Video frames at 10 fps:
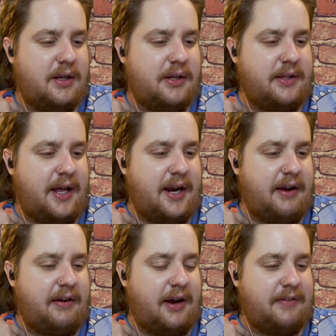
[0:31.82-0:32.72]
that
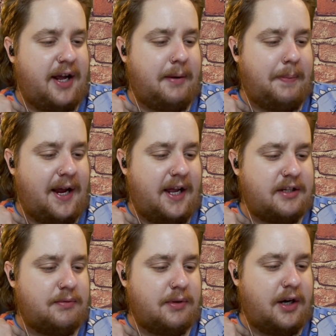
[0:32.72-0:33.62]
I've had a
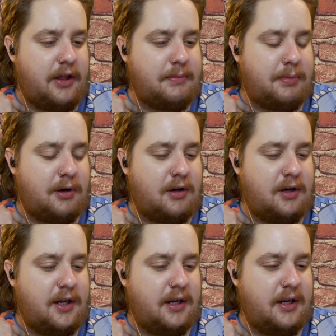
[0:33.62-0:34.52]
past with another
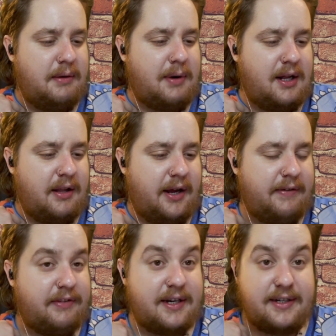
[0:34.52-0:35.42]
bird in my
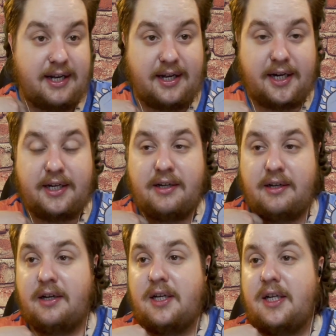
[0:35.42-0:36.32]
life that died,
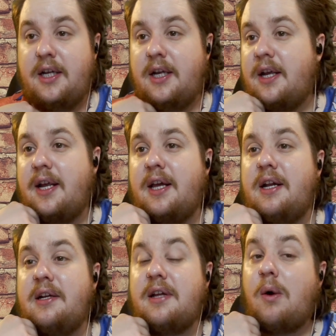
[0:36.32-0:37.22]

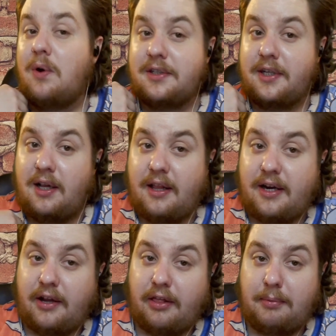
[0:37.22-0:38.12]
and I wasn't going to
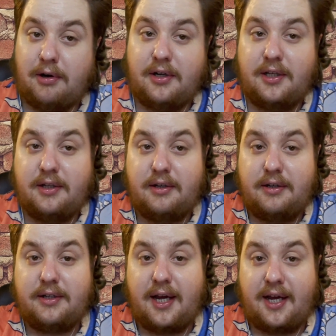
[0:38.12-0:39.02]
let another bird
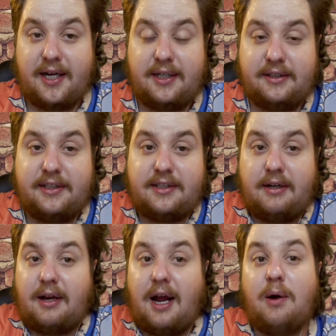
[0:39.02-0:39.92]
die. At least
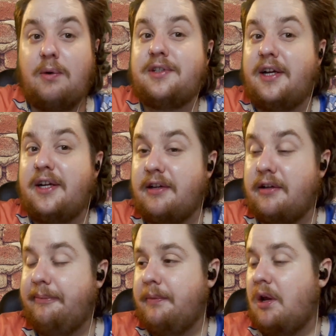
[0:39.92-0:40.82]
I wasn't going to
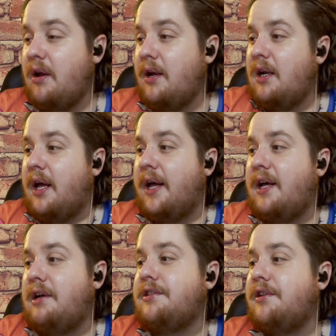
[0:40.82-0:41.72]
kill it.
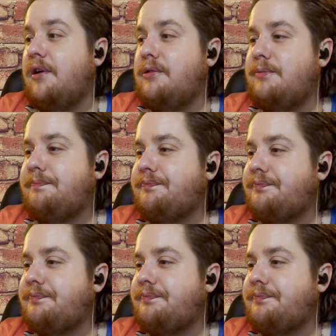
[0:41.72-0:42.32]
So